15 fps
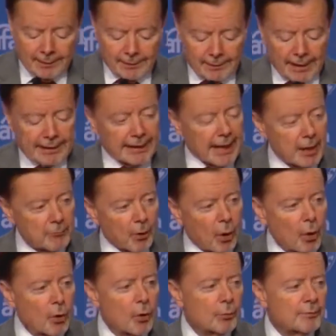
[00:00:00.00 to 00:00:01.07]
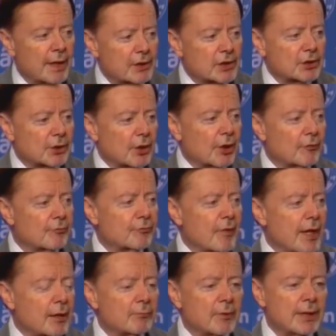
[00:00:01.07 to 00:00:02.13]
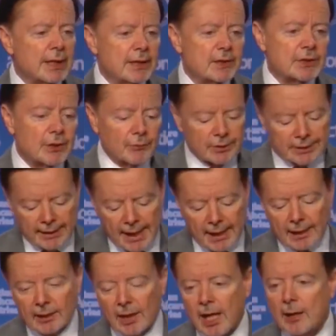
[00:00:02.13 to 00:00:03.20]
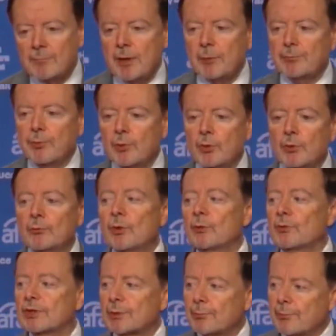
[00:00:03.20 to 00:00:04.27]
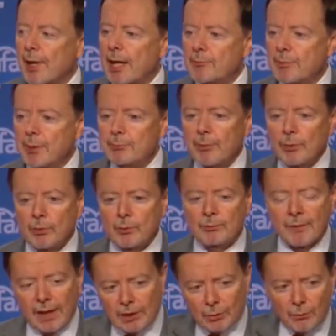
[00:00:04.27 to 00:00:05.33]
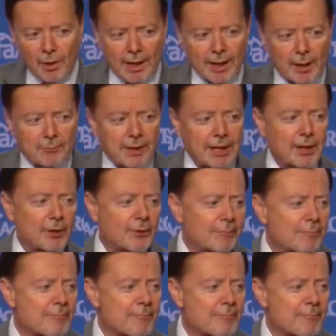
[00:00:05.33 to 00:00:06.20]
They came home, they started families, there was an economic boom, there was a baby boom, that's why I'm here,